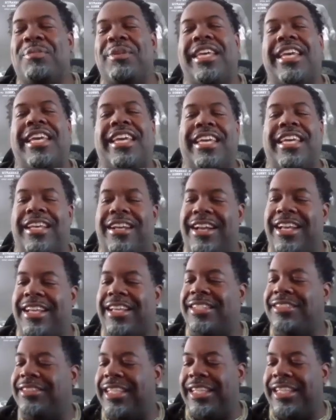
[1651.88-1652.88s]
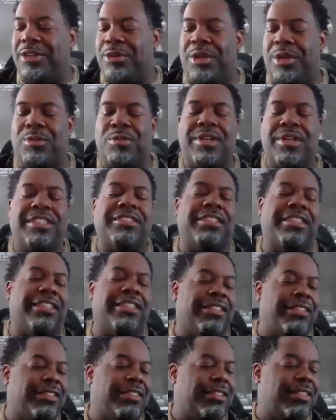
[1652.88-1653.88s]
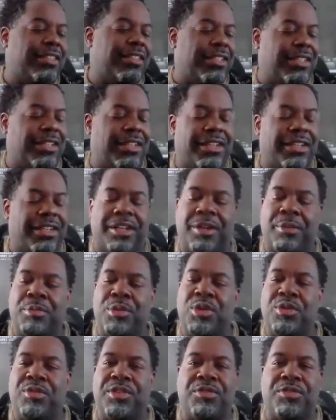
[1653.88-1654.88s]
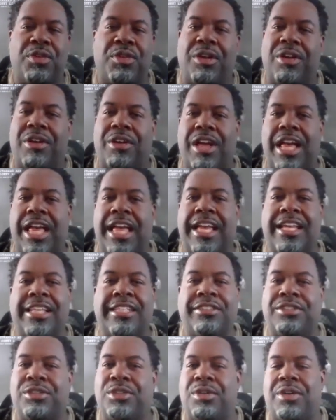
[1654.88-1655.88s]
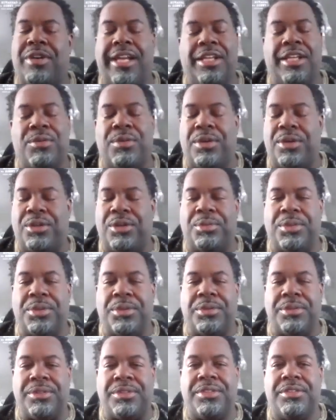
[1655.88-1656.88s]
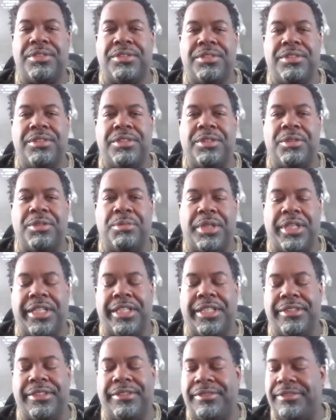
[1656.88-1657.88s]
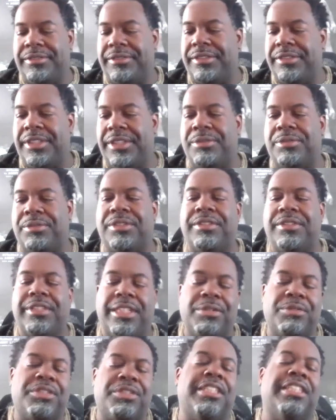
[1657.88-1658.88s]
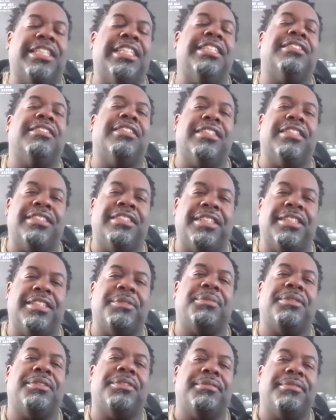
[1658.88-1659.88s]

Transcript: Yeah, like I said, it wasn't a movie full of lines like quotables, but it was a decent attempt.